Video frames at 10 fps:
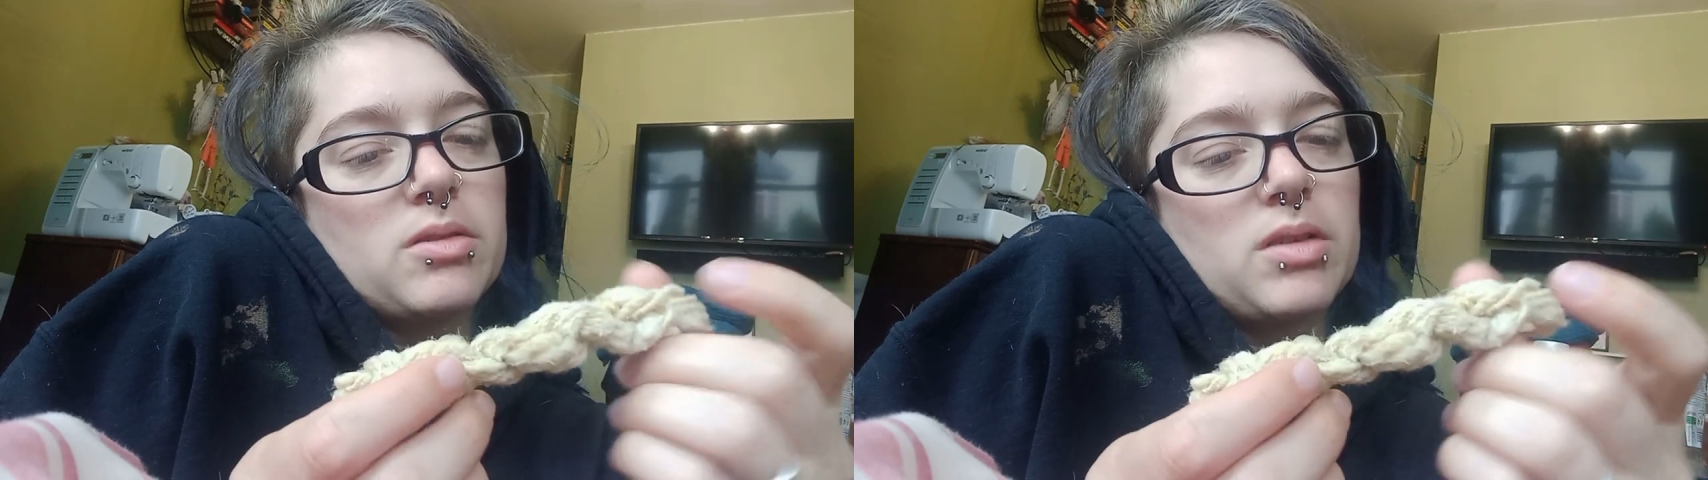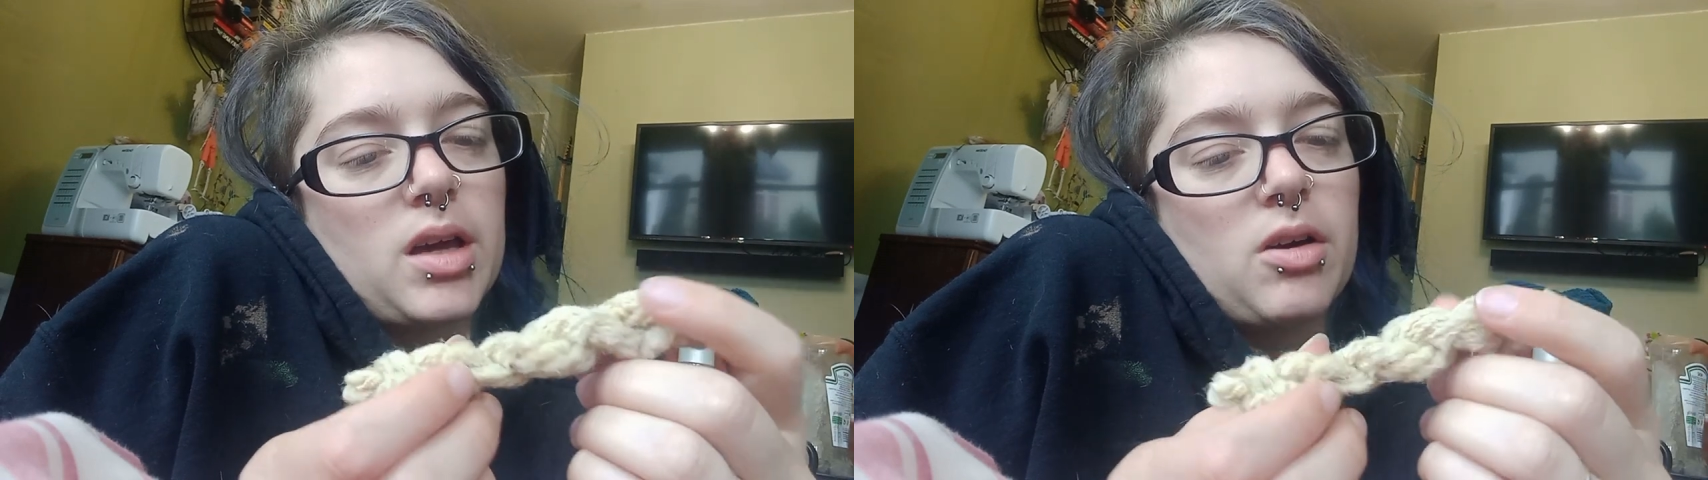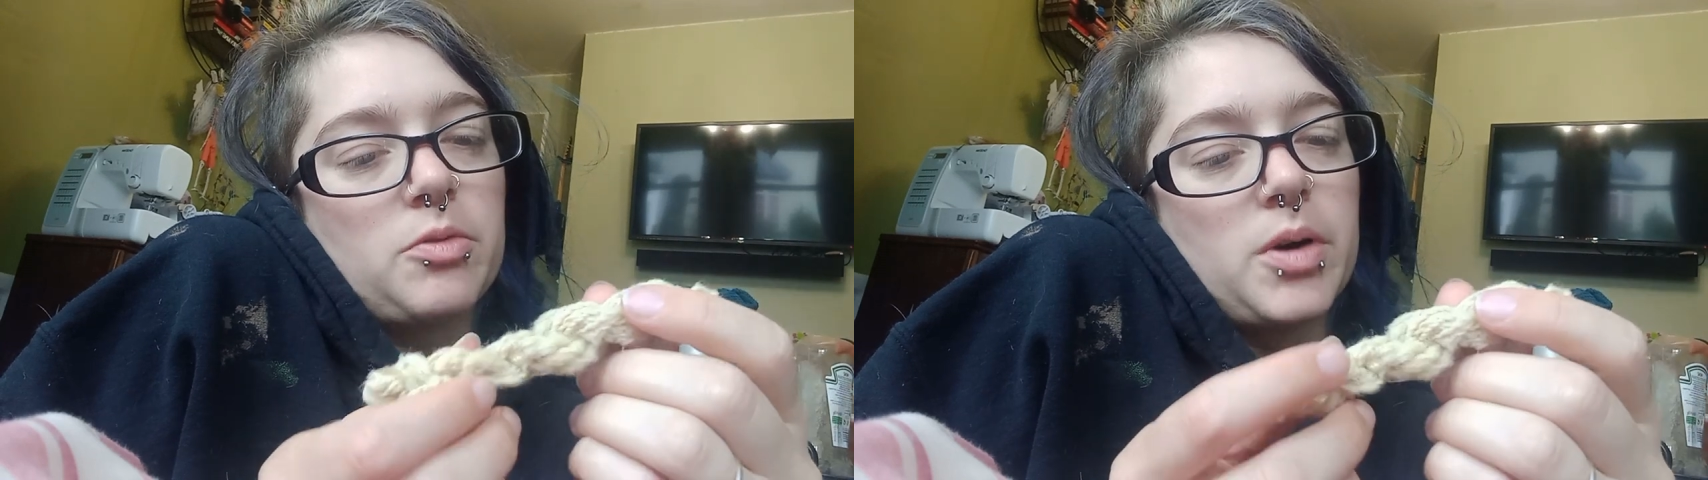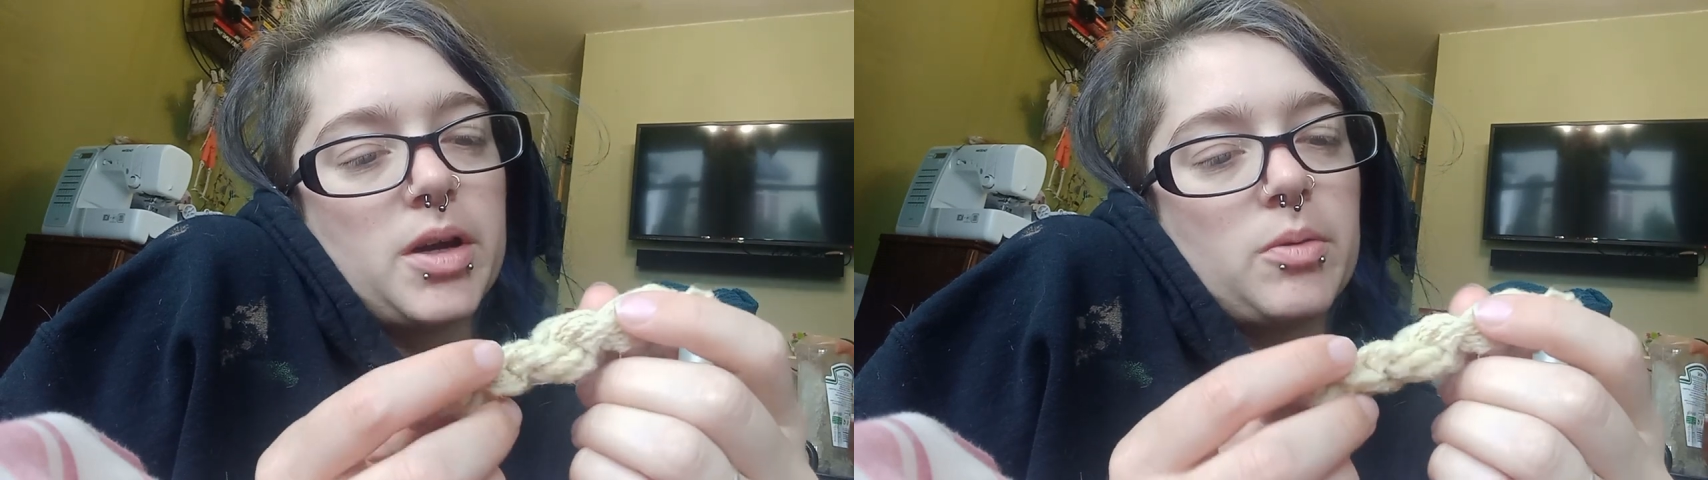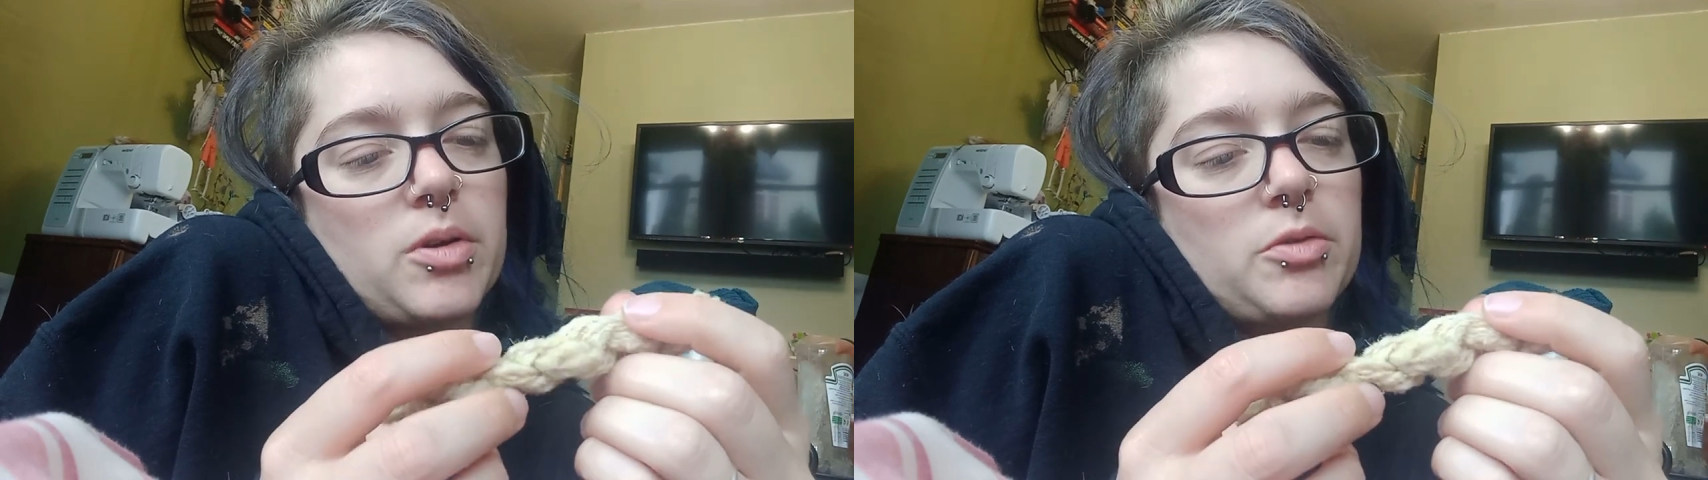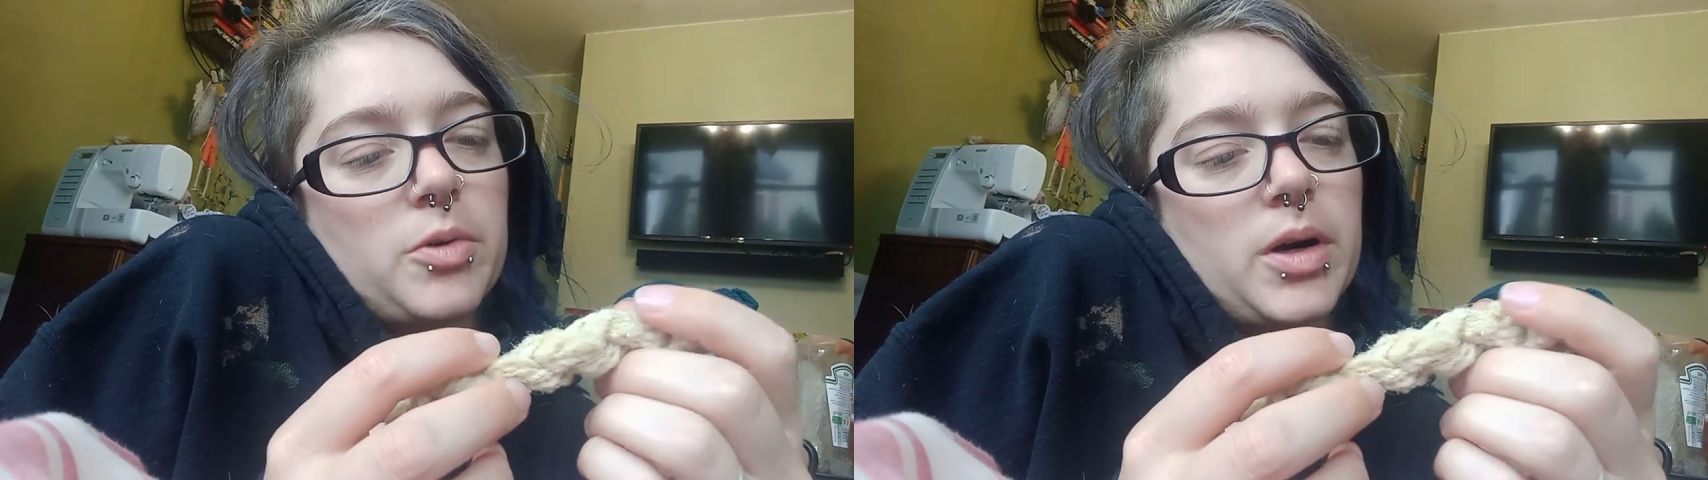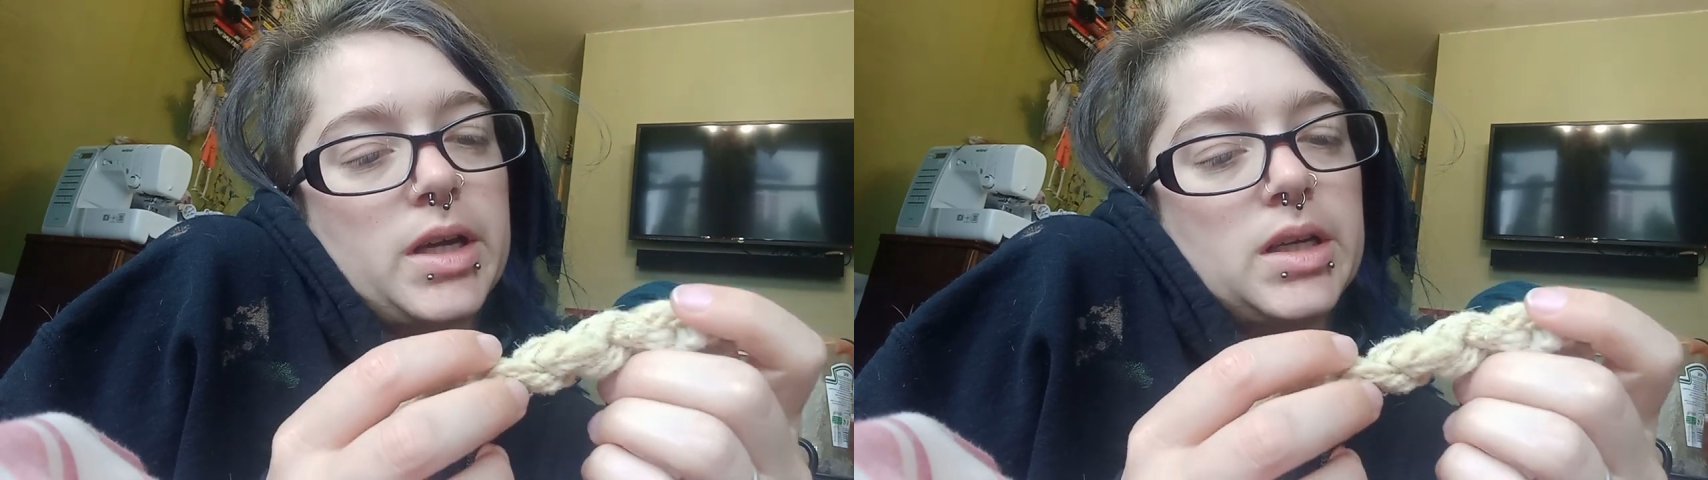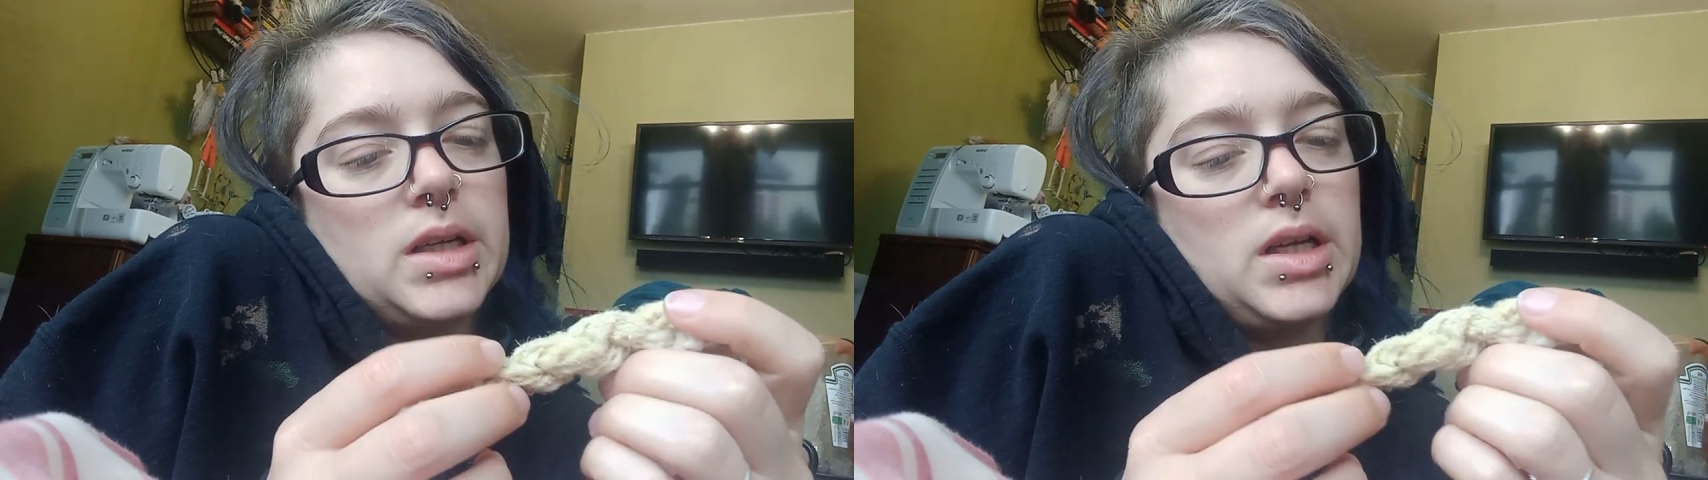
or like off-white on off-white.